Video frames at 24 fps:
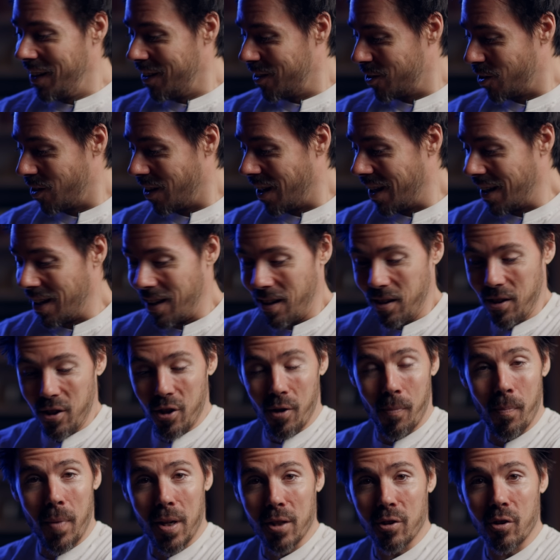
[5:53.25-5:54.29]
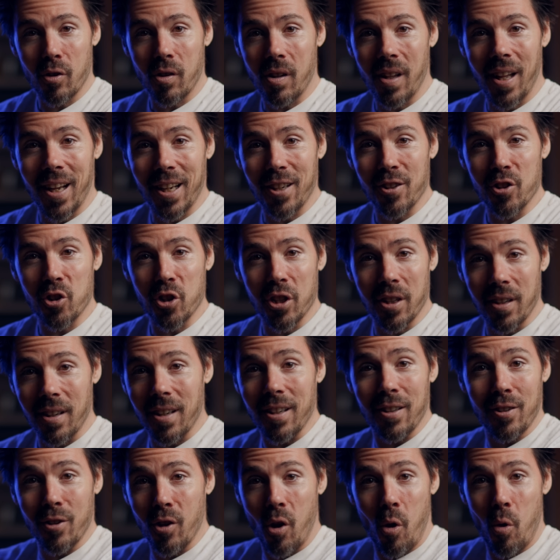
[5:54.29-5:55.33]
So like your muscle glycogen
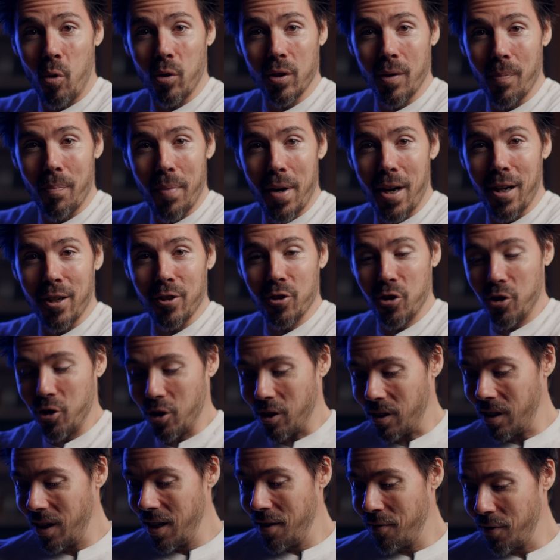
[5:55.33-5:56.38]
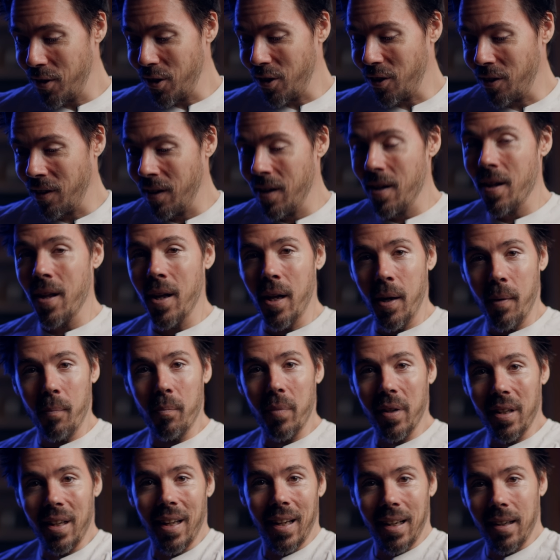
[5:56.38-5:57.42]
can hold a bunch, your liver,
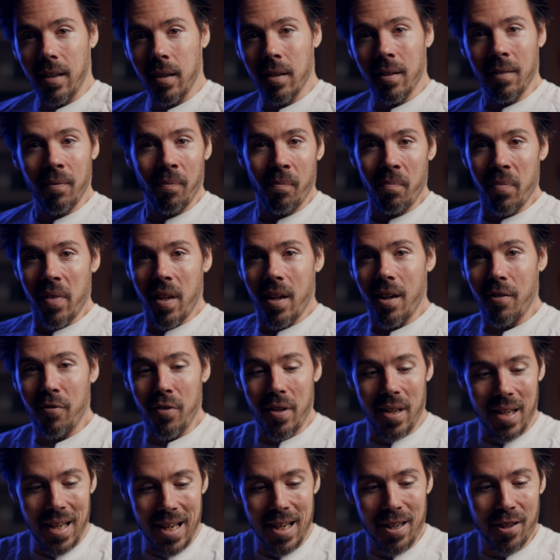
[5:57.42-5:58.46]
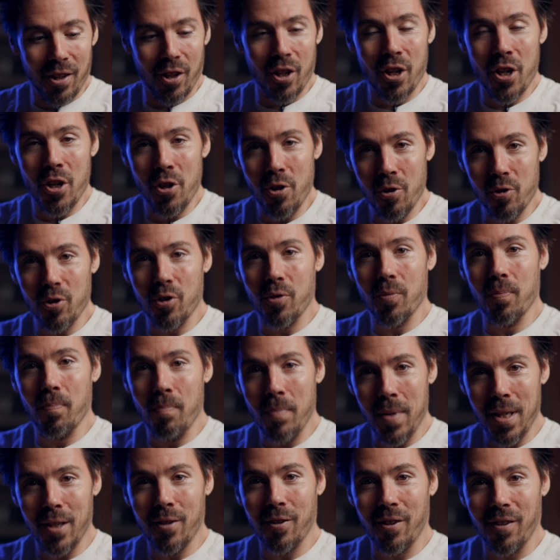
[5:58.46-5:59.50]
but like if you eat a huge
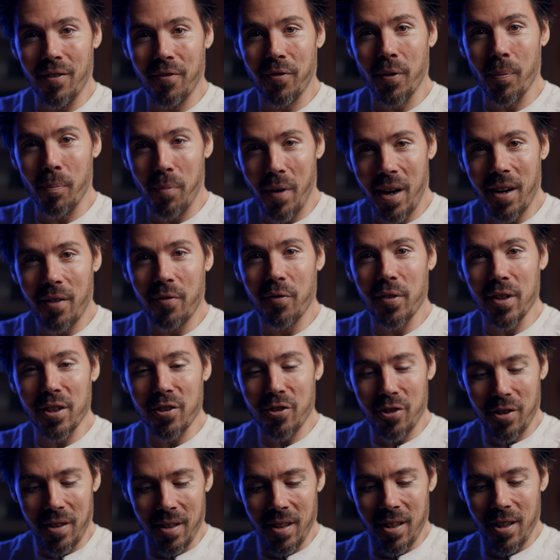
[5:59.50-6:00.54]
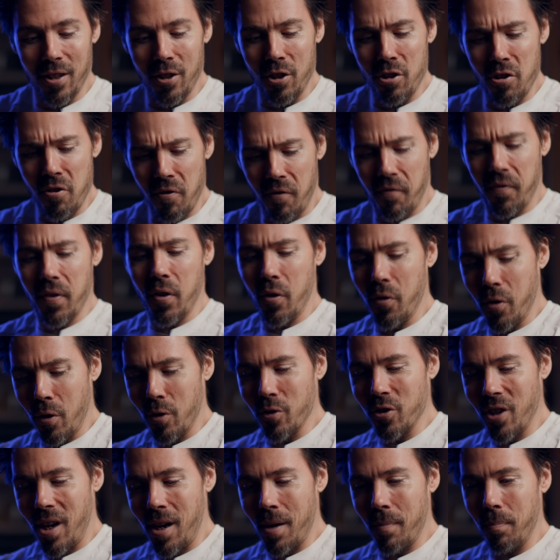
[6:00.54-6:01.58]
meal for breakfast, you fill
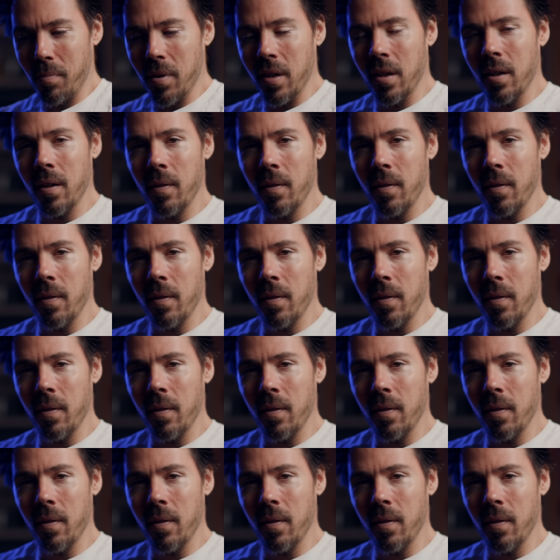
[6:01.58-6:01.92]
those up,